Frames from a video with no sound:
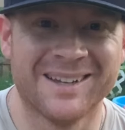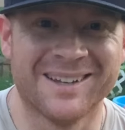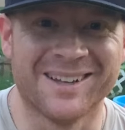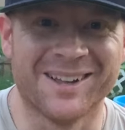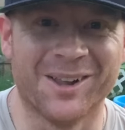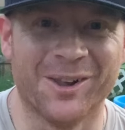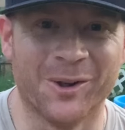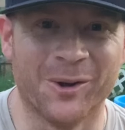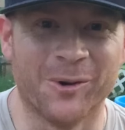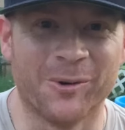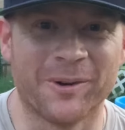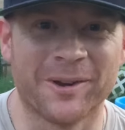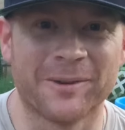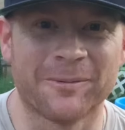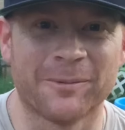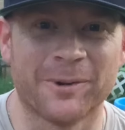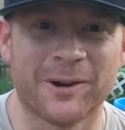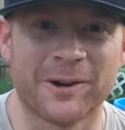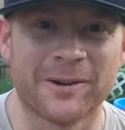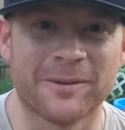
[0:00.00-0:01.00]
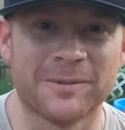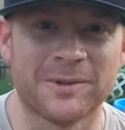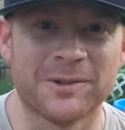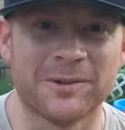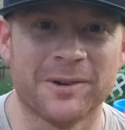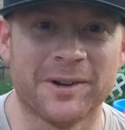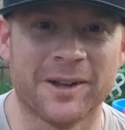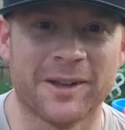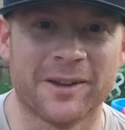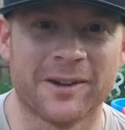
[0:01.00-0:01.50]
Hello and welcome
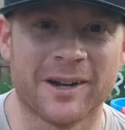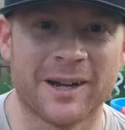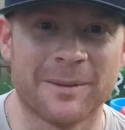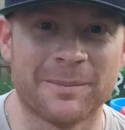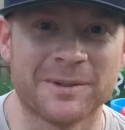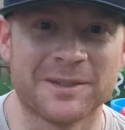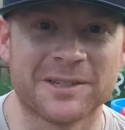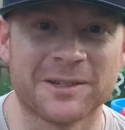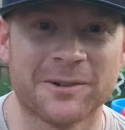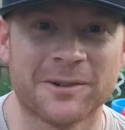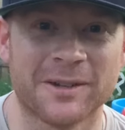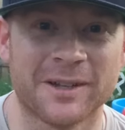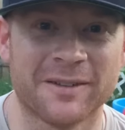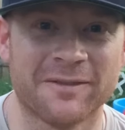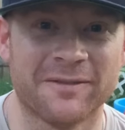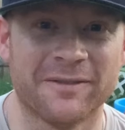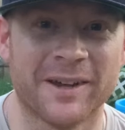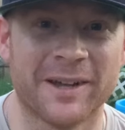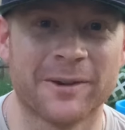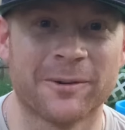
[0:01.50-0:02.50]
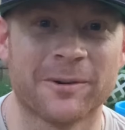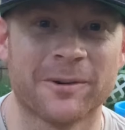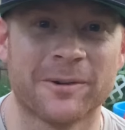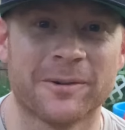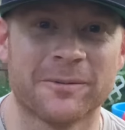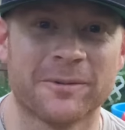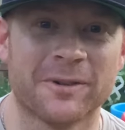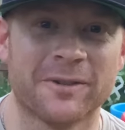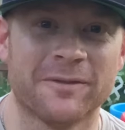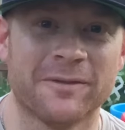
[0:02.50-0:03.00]
to another episode of
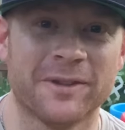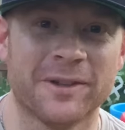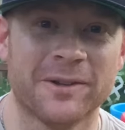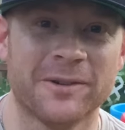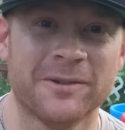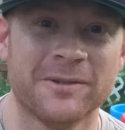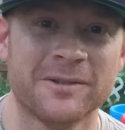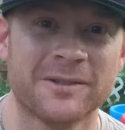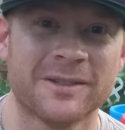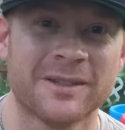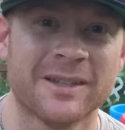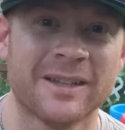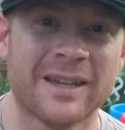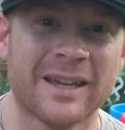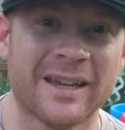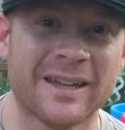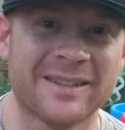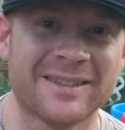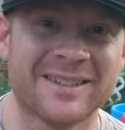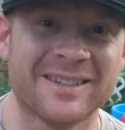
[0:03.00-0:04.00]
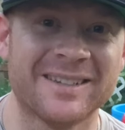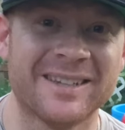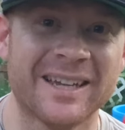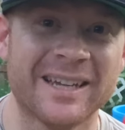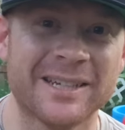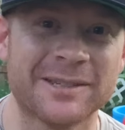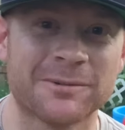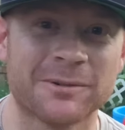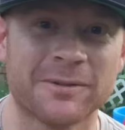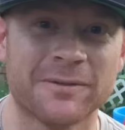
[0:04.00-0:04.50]
Veteran Reviews. And
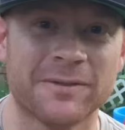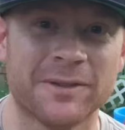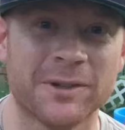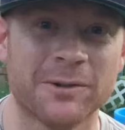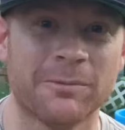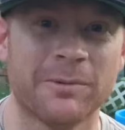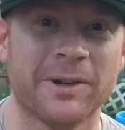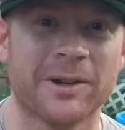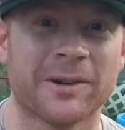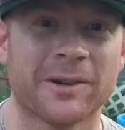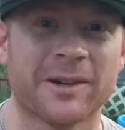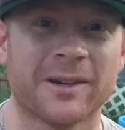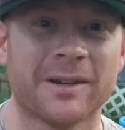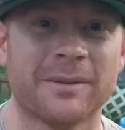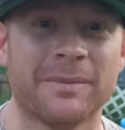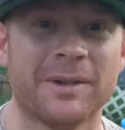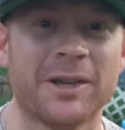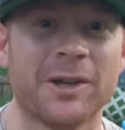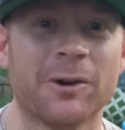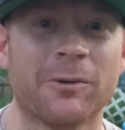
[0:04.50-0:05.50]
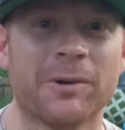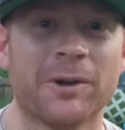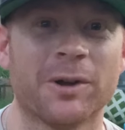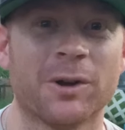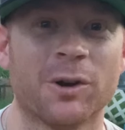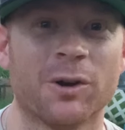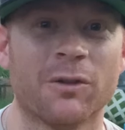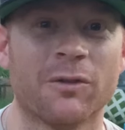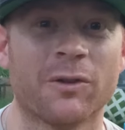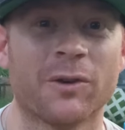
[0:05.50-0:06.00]
today's review we are going to be going
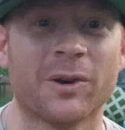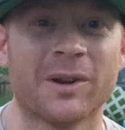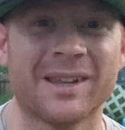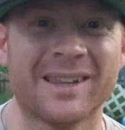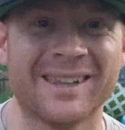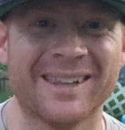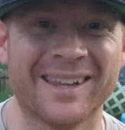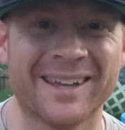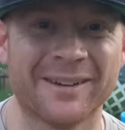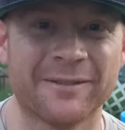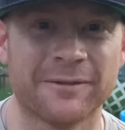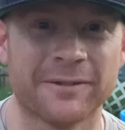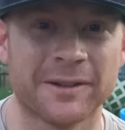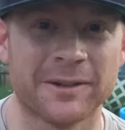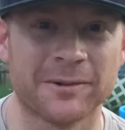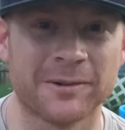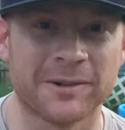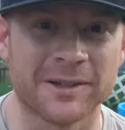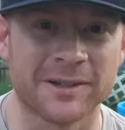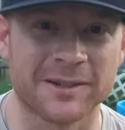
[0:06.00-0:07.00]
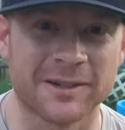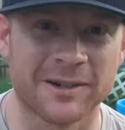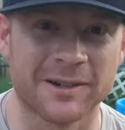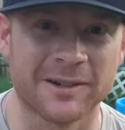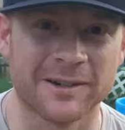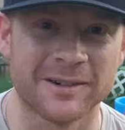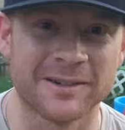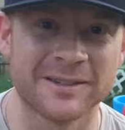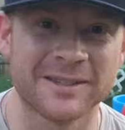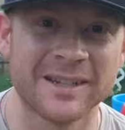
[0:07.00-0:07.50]
over Lead Fiddle
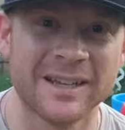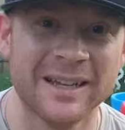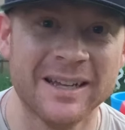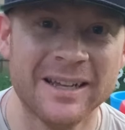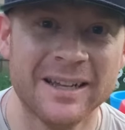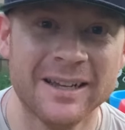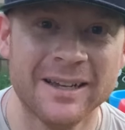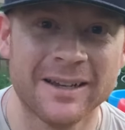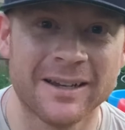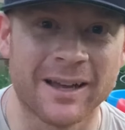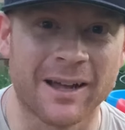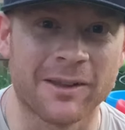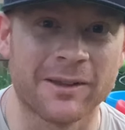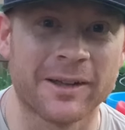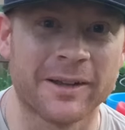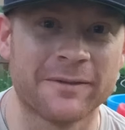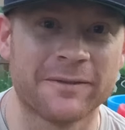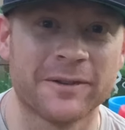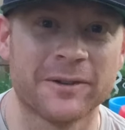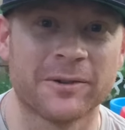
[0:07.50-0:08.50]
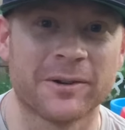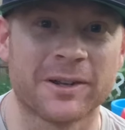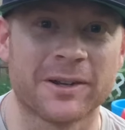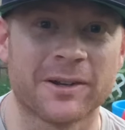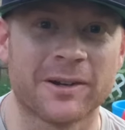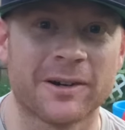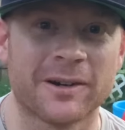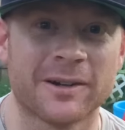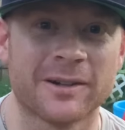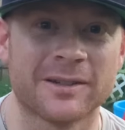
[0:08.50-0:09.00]
guitars. Now Lead Fiddle
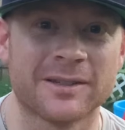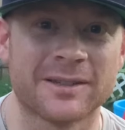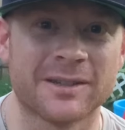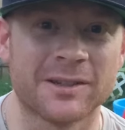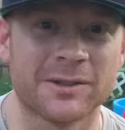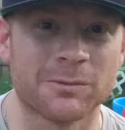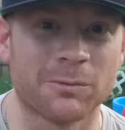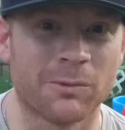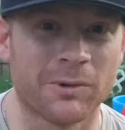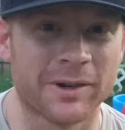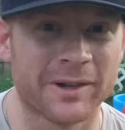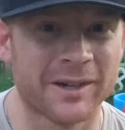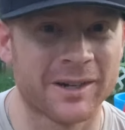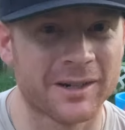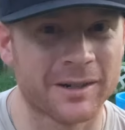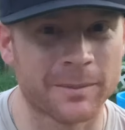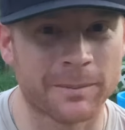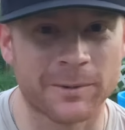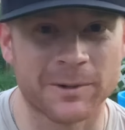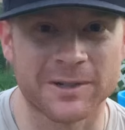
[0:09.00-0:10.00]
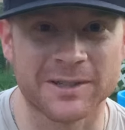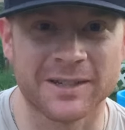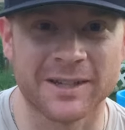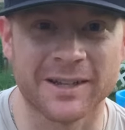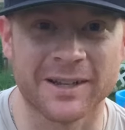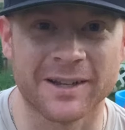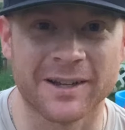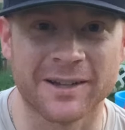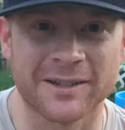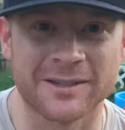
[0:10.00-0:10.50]
Guitars does
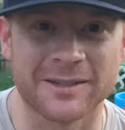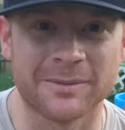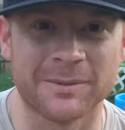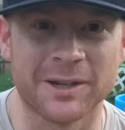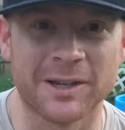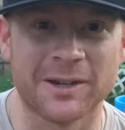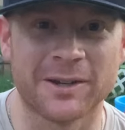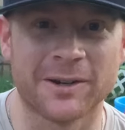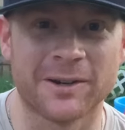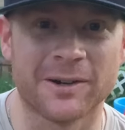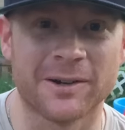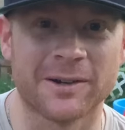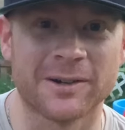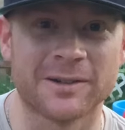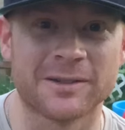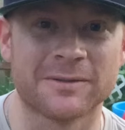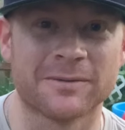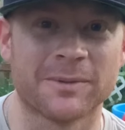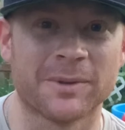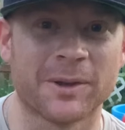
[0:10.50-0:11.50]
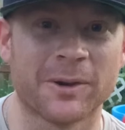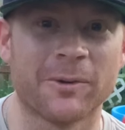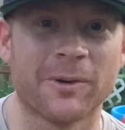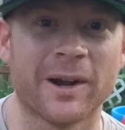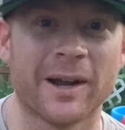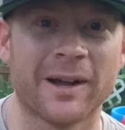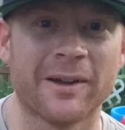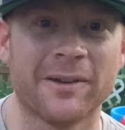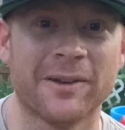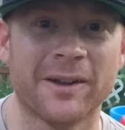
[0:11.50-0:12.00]
100% custom guitars from the
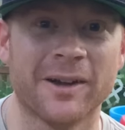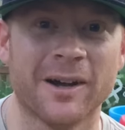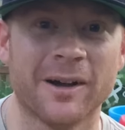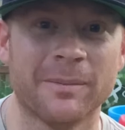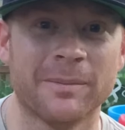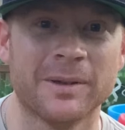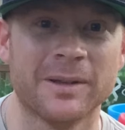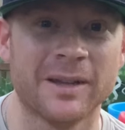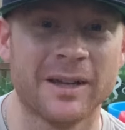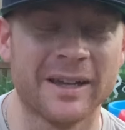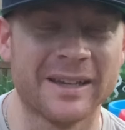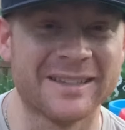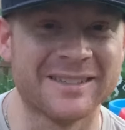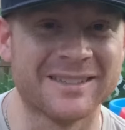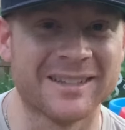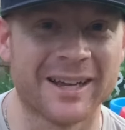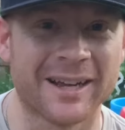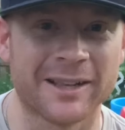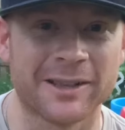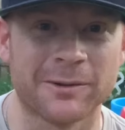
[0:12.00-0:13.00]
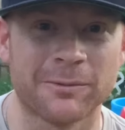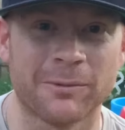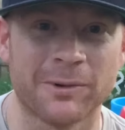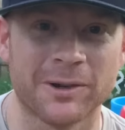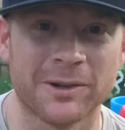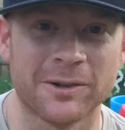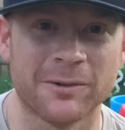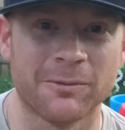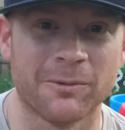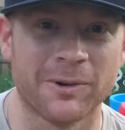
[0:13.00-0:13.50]
ground up, exactly
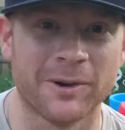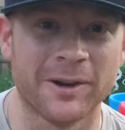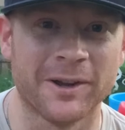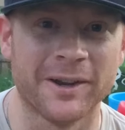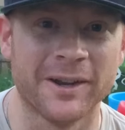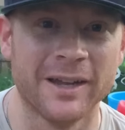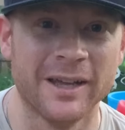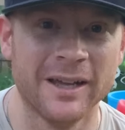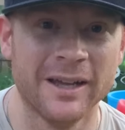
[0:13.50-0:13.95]
what you want,